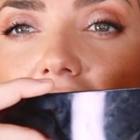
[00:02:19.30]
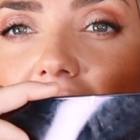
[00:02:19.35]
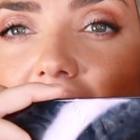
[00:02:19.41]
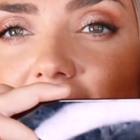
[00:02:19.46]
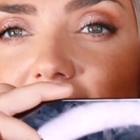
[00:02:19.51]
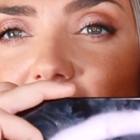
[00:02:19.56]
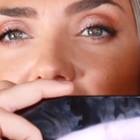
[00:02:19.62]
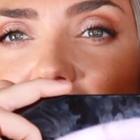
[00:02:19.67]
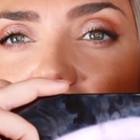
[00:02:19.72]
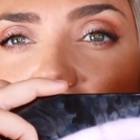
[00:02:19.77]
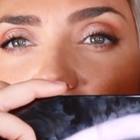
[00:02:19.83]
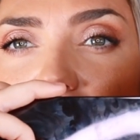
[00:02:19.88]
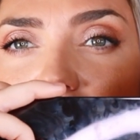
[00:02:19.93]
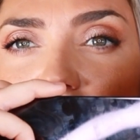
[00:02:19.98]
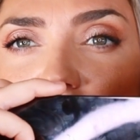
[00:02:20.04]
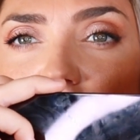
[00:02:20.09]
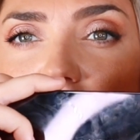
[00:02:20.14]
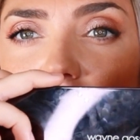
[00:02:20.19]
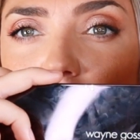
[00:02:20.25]
as the
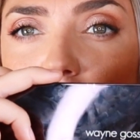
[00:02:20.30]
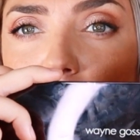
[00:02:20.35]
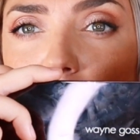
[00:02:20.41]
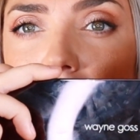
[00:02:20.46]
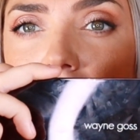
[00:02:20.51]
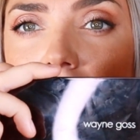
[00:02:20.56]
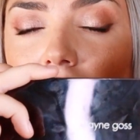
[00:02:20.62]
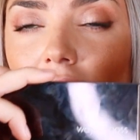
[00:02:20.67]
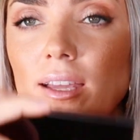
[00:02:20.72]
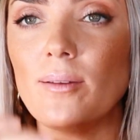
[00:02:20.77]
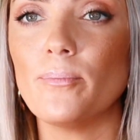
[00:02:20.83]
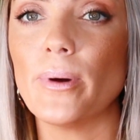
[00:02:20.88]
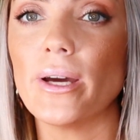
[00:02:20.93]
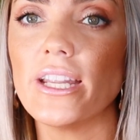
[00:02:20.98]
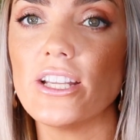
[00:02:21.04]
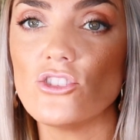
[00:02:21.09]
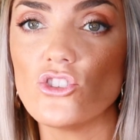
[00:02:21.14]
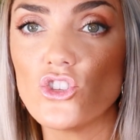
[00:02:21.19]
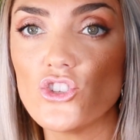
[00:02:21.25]
eyeshadow palette,
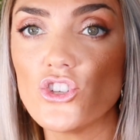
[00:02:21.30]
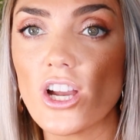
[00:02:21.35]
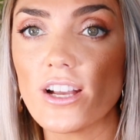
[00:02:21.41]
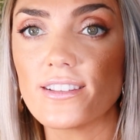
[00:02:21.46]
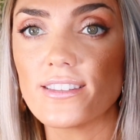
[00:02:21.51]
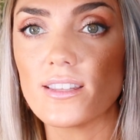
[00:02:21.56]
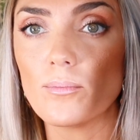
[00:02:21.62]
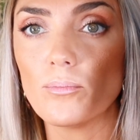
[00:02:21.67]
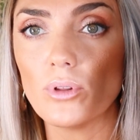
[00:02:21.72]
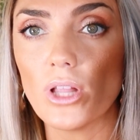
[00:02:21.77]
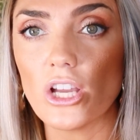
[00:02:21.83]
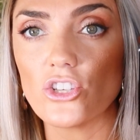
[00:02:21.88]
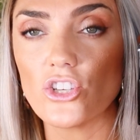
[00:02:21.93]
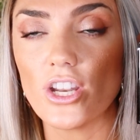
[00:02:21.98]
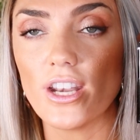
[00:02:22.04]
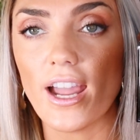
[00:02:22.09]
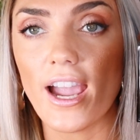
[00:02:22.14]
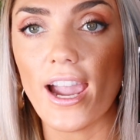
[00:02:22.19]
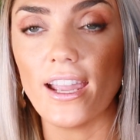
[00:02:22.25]
but it's just the
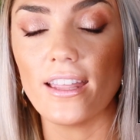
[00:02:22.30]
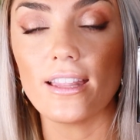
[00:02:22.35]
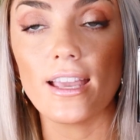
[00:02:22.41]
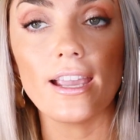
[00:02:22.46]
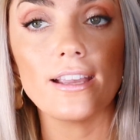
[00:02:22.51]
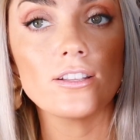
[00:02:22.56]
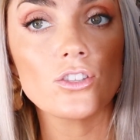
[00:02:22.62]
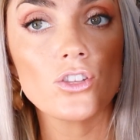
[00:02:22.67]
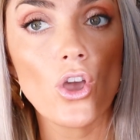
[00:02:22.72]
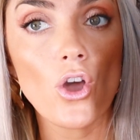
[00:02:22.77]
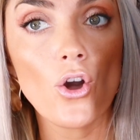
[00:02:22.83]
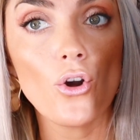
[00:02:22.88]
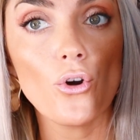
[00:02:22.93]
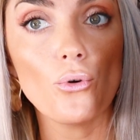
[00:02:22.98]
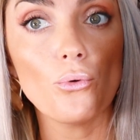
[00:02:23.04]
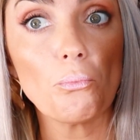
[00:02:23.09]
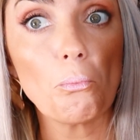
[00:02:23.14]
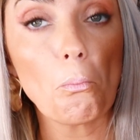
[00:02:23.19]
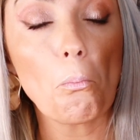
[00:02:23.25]
blush and highlight.
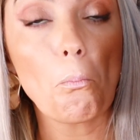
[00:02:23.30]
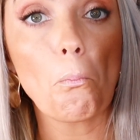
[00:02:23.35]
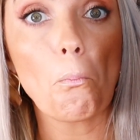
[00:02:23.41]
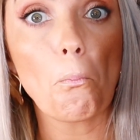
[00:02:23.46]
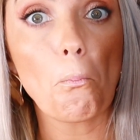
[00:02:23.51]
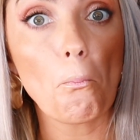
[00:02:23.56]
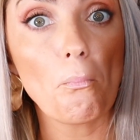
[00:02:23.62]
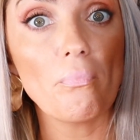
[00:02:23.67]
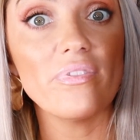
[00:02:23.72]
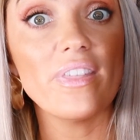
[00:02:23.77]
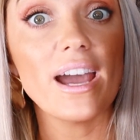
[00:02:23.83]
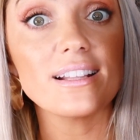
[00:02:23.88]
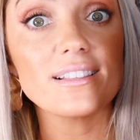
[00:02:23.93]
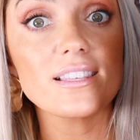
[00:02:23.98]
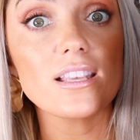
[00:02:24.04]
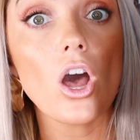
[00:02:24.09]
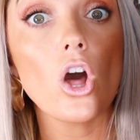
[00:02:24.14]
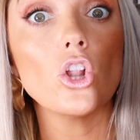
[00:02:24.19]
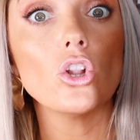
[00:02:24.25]
So
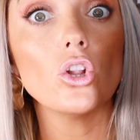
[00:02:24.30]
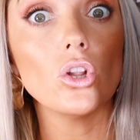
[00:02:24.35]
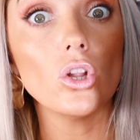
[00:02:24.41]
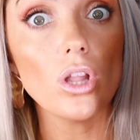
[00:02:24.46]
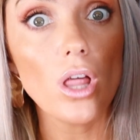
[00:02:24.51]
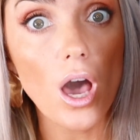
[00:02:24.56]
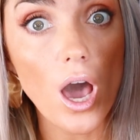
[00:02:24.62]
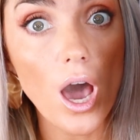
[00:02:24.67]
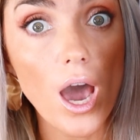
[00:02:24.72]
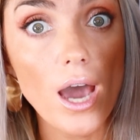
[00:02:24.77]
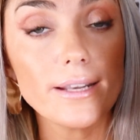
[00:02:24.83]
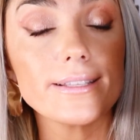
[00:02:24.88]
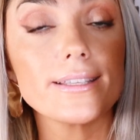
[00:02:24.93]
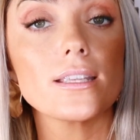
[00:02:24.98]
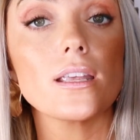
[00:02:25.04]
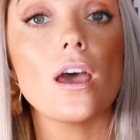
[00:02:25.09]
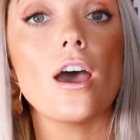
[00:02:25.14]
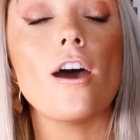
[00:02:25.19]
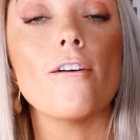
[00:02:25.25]
that's a
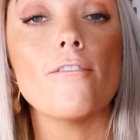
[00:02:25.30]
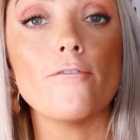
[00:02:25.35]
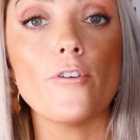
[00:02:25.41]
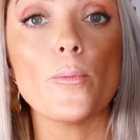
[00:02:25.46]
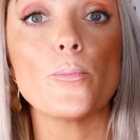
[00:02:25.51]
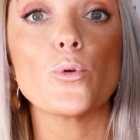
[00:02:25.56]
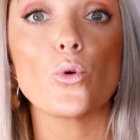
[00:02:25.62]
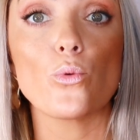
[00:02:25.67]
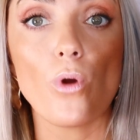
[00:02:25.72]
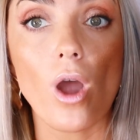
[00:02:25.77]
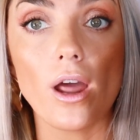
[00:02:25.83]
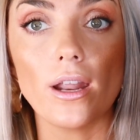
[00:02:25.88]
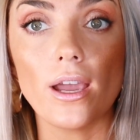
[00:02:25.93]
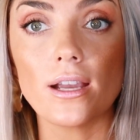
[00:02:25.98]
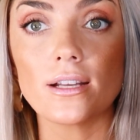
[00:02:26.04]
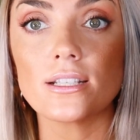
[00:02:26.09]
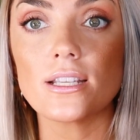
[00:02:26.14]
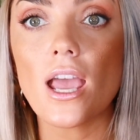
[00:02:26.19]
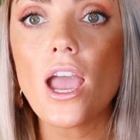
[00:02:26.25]
lot of
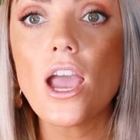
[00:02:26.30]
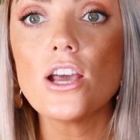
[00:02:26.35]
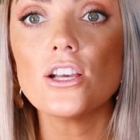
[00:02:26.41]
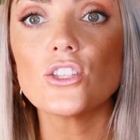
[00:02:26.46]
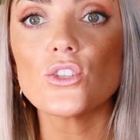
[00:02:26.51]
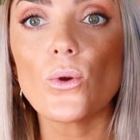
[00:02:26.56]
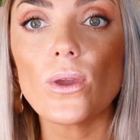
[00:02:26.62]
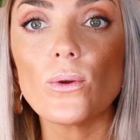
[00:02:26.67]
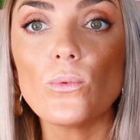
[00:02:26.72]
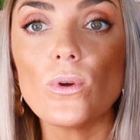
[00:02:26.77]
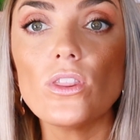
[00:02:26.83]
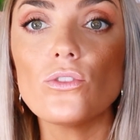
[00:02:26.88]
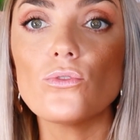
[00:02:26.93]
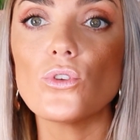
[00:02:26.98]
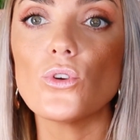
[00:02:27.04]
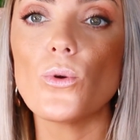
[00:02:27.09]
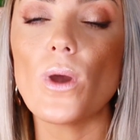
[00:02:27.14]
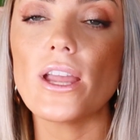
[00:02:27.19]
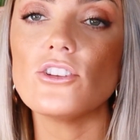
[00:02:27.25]
product. So I went
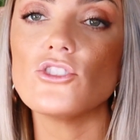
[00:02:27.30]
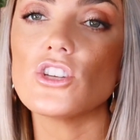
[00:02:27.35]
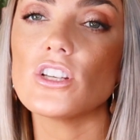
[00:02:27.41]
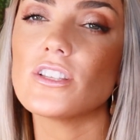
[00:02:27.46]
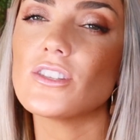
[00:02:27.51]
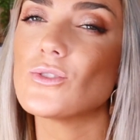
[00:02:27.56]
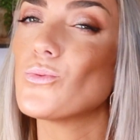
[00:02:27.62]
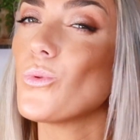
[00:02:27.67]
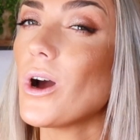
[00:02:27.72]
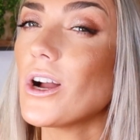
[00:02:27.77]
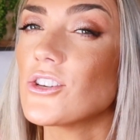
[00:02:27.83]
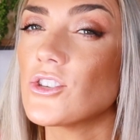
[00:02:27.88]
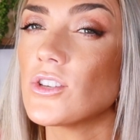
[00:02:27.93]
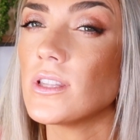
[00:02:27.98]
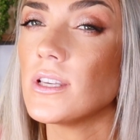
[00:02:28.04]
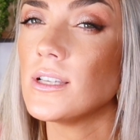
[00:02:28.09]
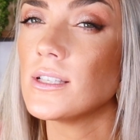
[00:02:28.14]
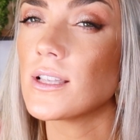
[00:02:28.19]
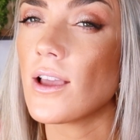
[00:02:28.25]
through and just
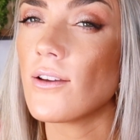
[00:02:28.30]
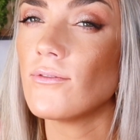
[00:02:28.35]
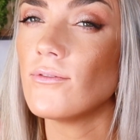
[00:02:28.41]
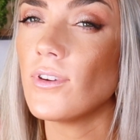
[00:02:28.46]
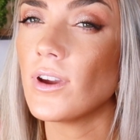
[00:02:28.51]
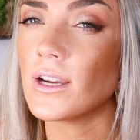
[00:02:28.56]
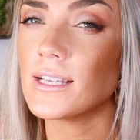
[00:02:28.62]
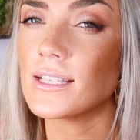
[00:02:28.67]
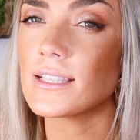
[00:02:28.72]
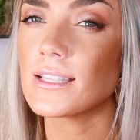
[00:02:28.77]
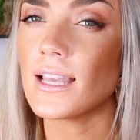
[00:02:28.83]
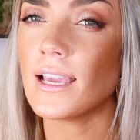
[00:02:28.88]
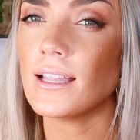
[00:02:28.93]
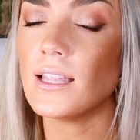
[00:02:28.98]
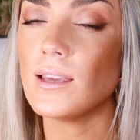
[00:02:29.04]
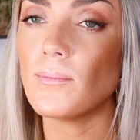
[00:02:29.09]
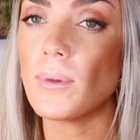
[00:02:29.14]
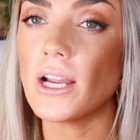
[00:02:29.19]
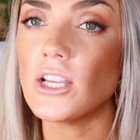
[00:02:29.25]
swatched these very
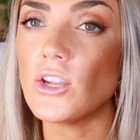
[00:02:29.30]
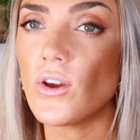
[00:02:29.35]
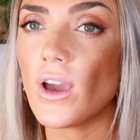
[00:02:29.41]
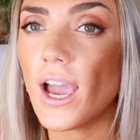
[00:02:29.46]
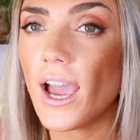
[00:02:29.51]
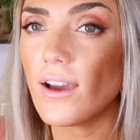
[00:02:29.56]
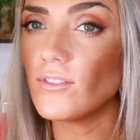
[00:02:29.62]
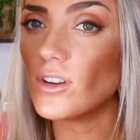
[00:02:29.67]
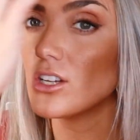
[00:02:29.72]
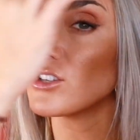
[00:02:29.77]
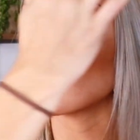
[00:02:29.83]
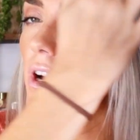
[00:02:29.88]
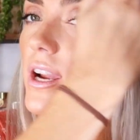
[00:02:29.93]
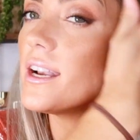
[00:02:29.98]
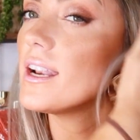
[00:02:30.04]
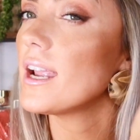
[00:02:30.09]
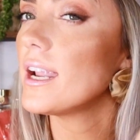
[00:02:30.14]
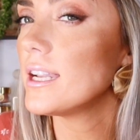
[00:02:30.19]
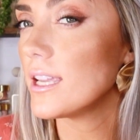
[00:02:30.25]
slightly. Mind you, I have not
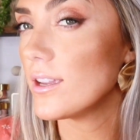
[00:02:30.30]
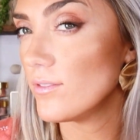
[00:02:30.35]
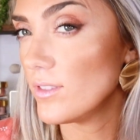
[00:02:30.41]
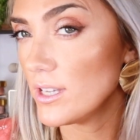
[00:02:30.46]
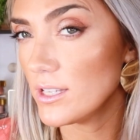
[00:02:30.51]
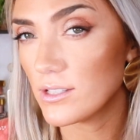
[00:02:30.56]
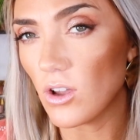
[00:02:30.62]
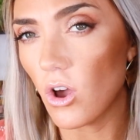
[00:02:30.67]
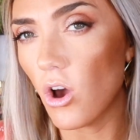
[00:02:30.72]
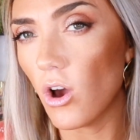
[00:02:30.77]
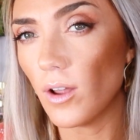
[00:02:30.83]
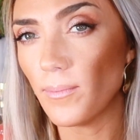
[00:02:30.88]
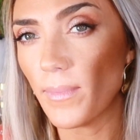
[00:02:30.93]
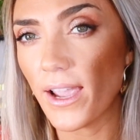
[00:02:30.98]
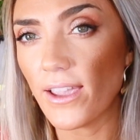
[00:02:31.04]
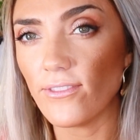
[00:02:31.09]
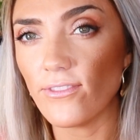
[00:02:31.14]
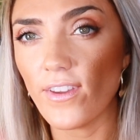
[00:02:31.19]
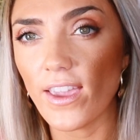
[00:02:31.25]
tried any of these on my